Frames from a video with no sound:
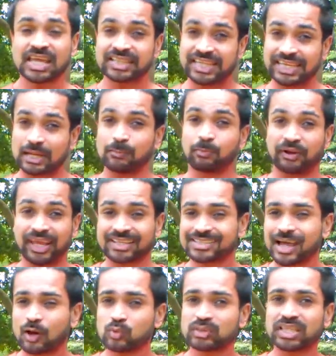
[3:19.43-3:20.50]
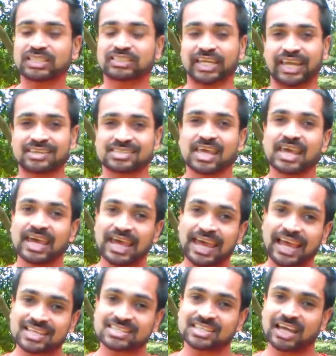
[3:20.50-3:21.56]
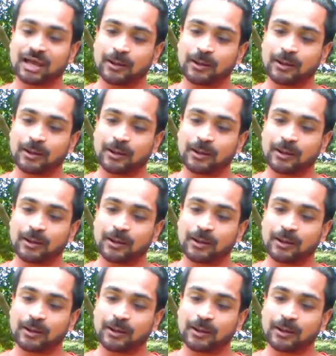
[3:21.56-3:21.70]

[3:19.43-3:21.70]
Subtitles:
They can break down the chase as